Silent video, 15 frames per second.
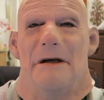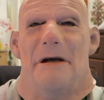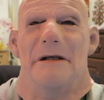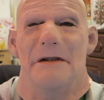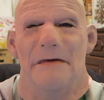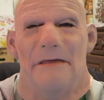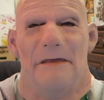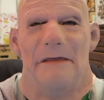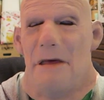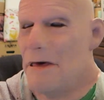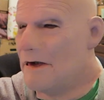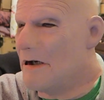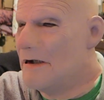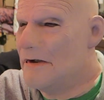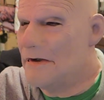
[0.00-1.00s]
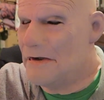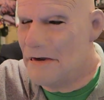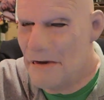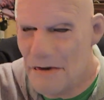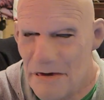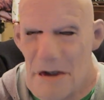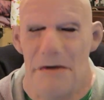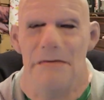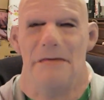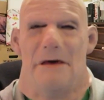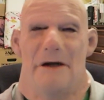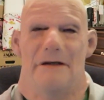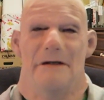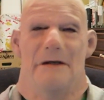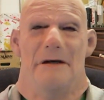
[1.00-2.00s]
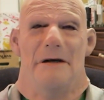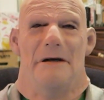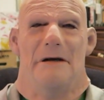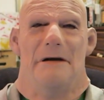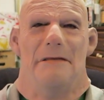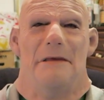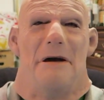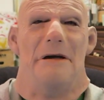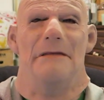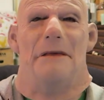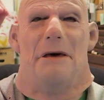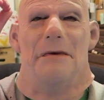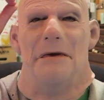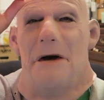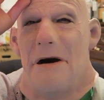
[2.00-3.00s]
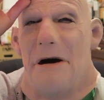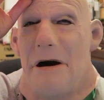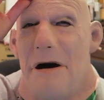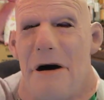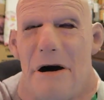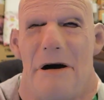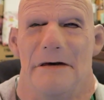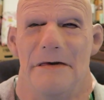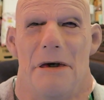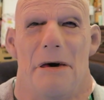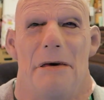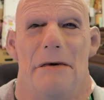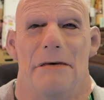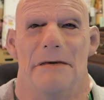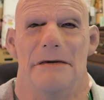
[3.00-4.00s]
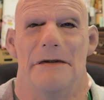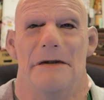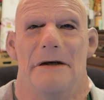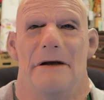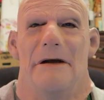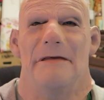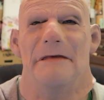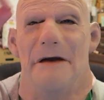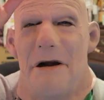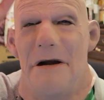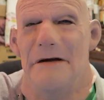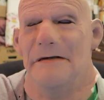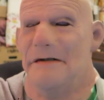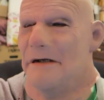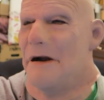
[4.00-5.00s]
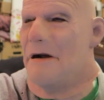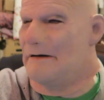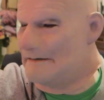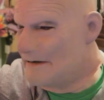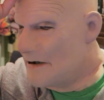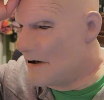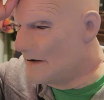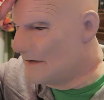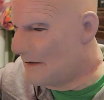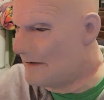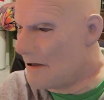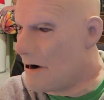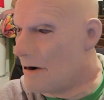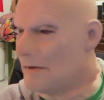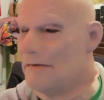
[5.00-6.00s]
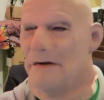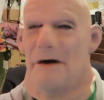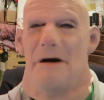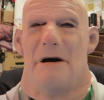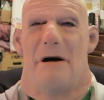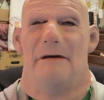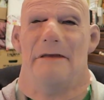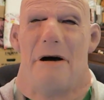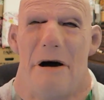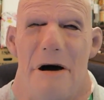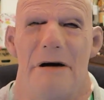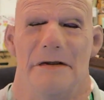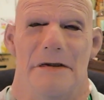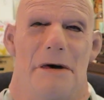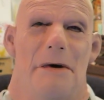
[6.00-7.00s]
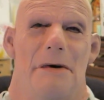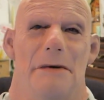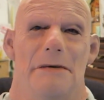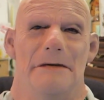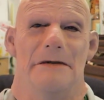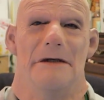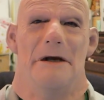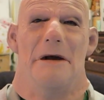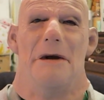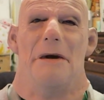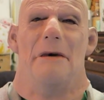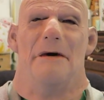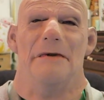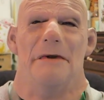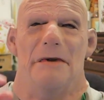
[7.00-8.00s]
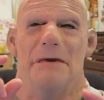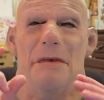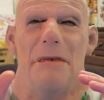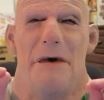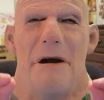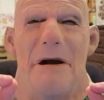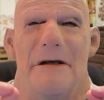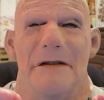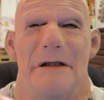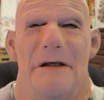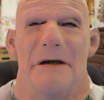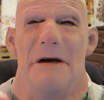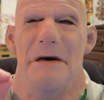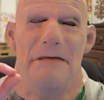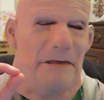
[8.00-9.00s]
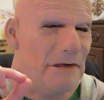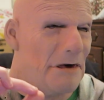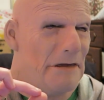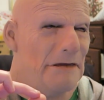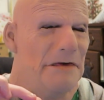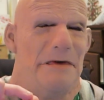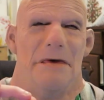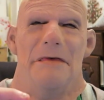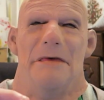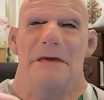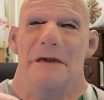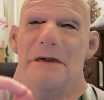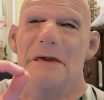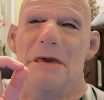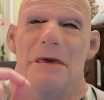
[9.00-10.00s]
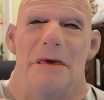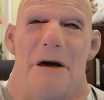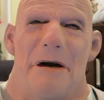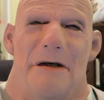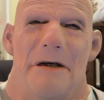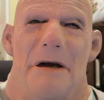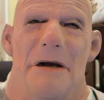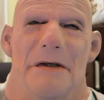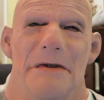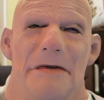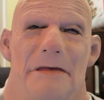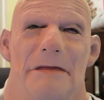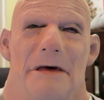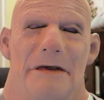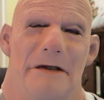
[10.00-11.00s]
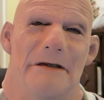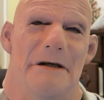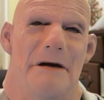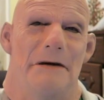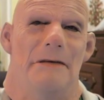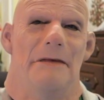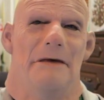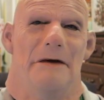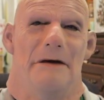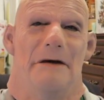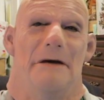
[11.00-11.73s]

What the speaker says: It's fucking stupid. People are assholes. The internet is full of assholes who are just waiting for an opportunity to drag somebody down